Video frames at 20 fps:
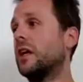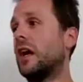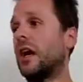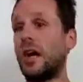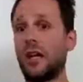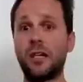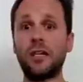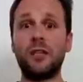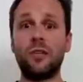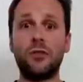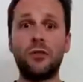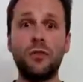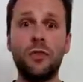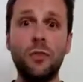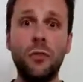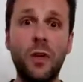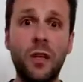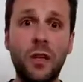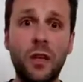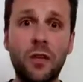I need to grow
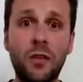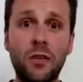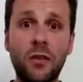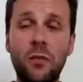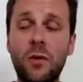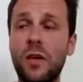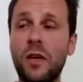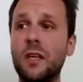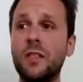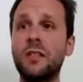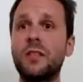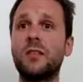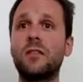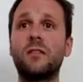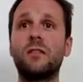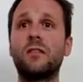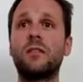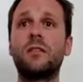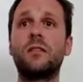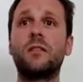with it.
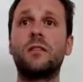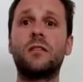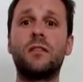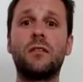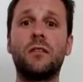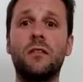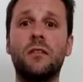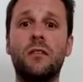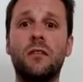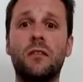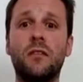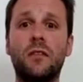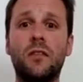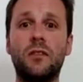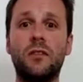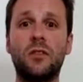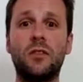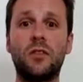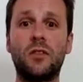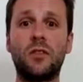Otherwise,
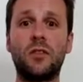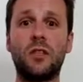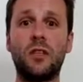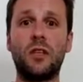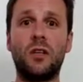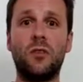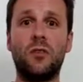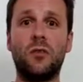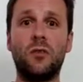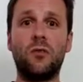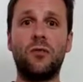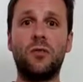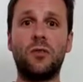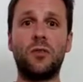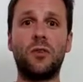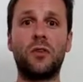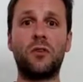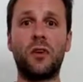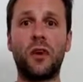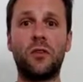it'll all fall
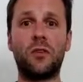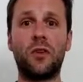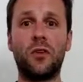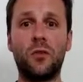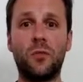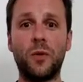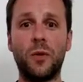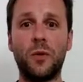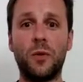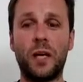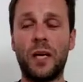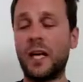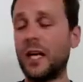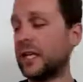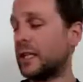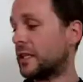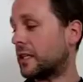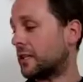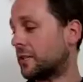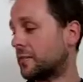to the ground and I'll not be able to
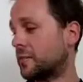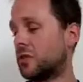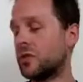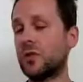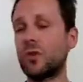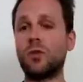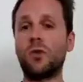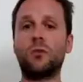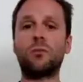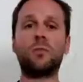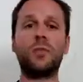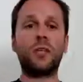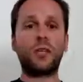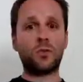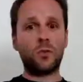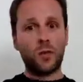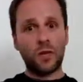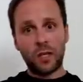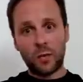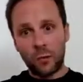handle it. So
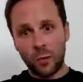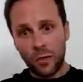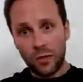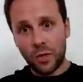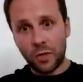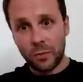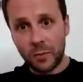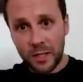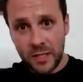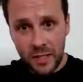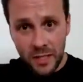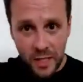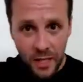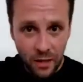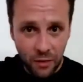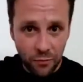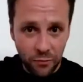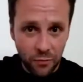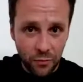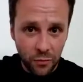that's why I work on
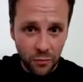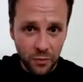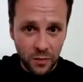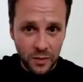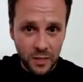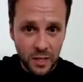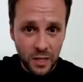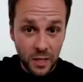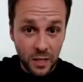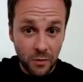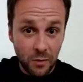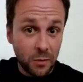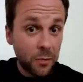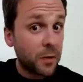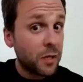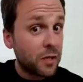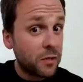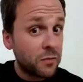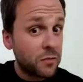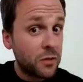myself all the time. You
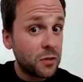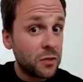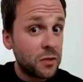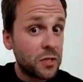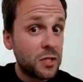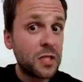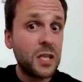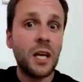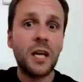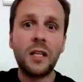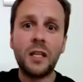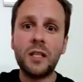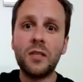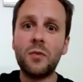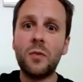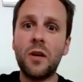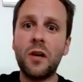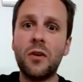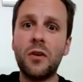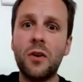might have noticed that, and that's
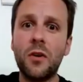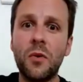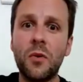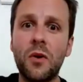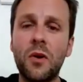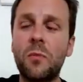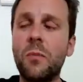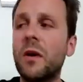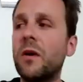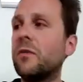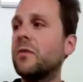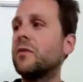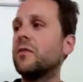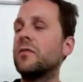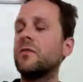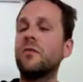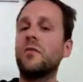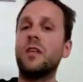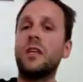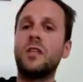why I go on
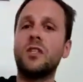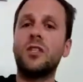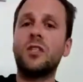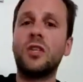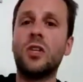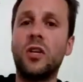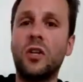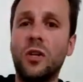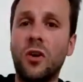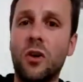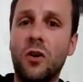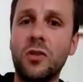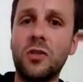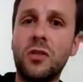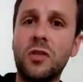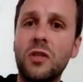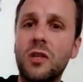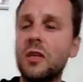about this a lot.